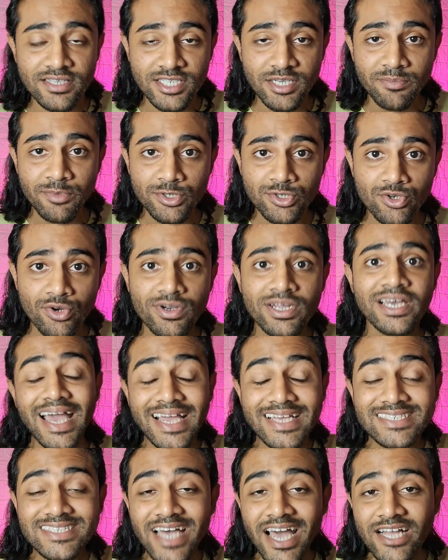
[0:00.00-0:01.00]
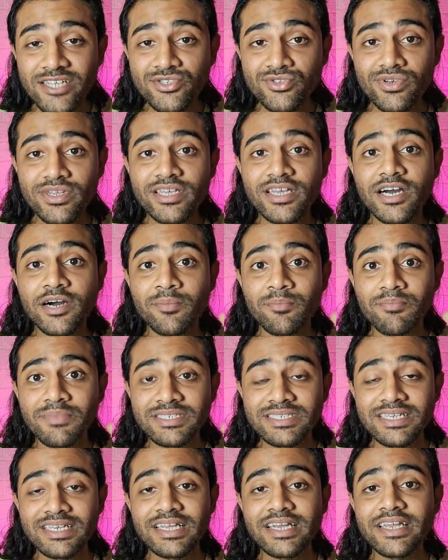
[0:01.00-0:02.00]
this episode is actually a
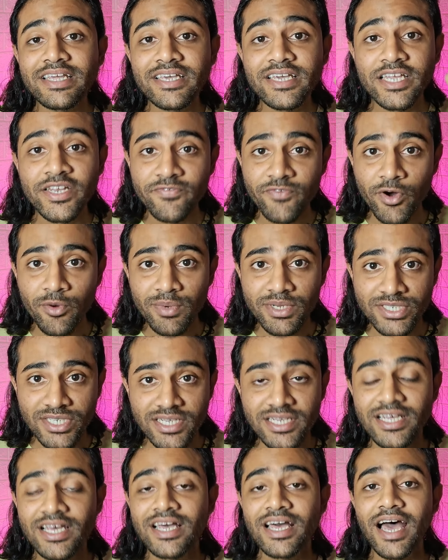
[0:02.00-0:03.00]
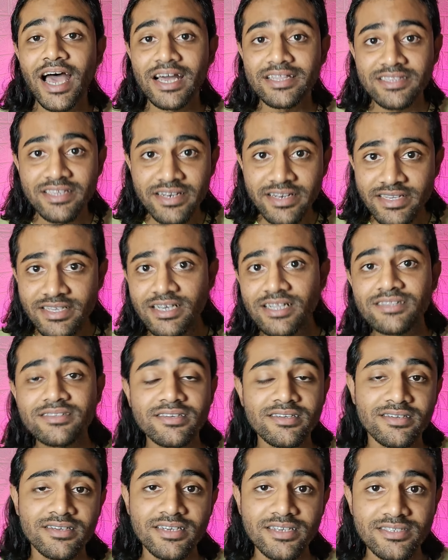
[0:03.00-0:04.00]
misleading information question. And the real
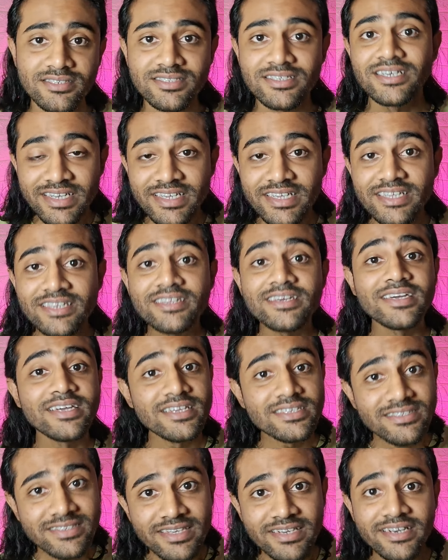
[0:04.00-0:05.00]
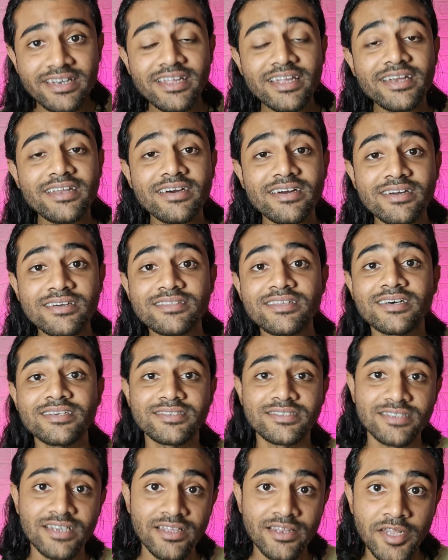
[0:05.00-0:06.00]
thing is, Teen is indeed Agatha's
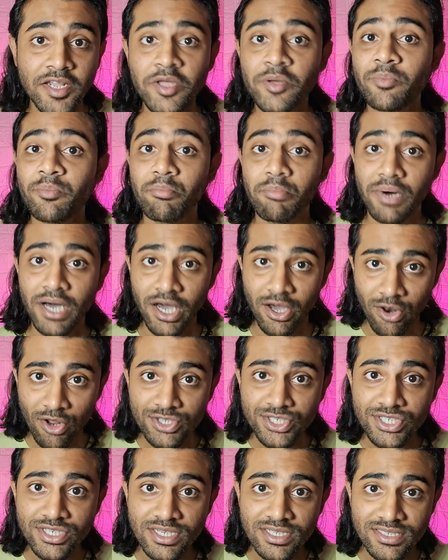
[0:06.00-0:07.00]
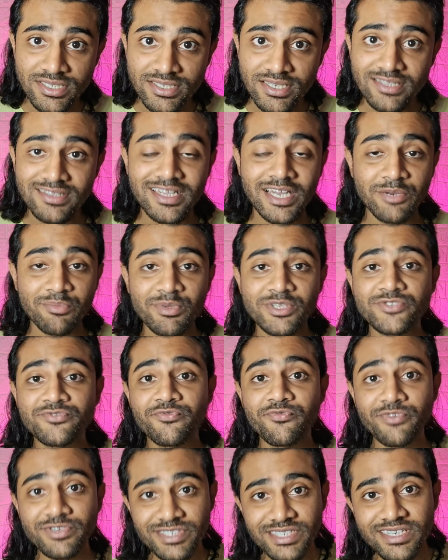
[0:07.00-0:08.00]
son, biological son, that means
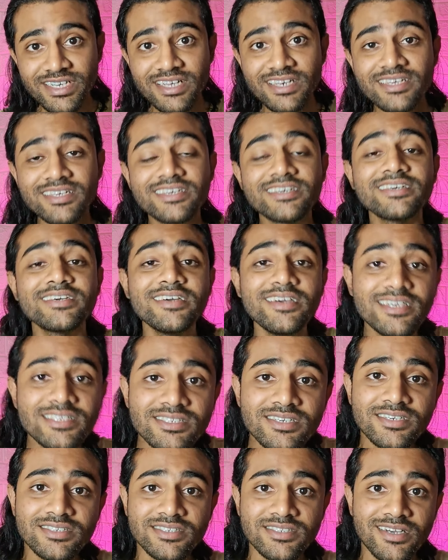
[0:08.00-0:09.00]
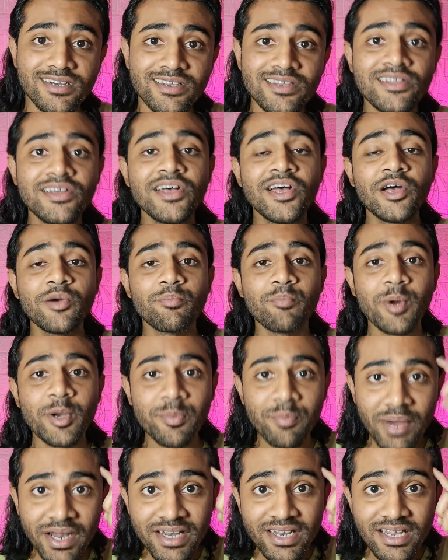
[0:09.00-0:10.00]
physically he is her son,
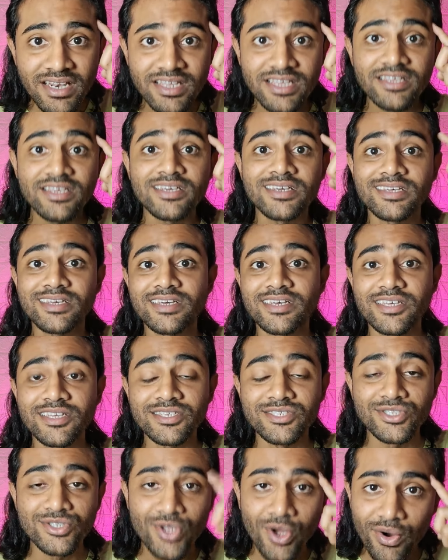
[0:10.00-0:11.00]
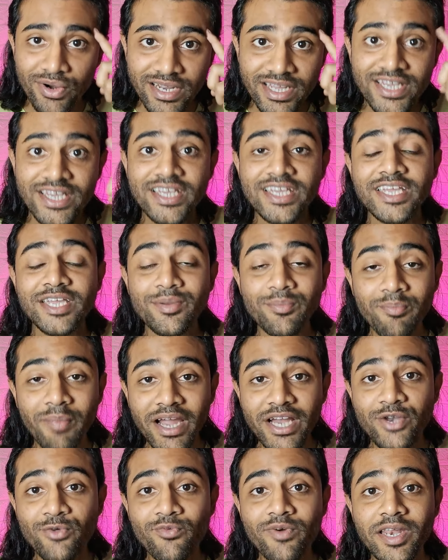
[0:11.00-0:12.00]
but mentally he is not. He
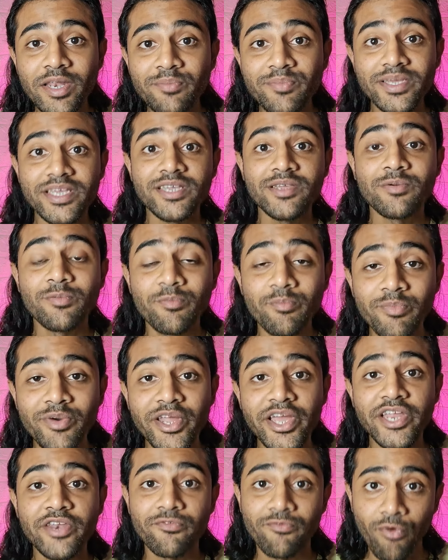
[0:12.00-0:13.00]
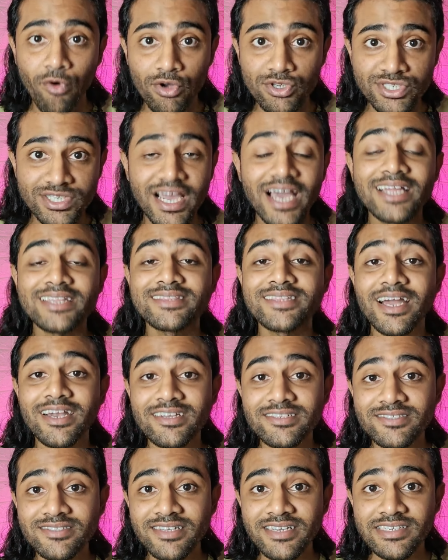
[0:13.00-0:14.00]
might well be brainwashed and
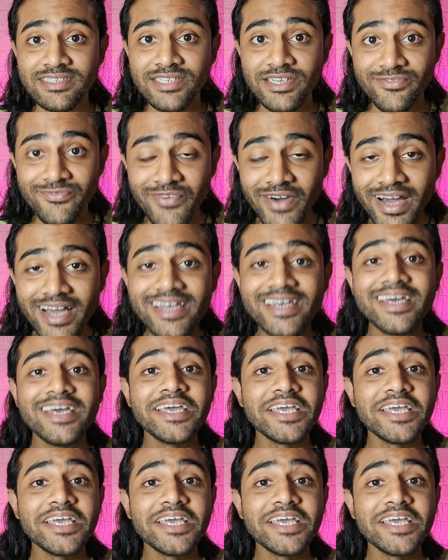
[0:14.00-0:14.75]
that is the reason why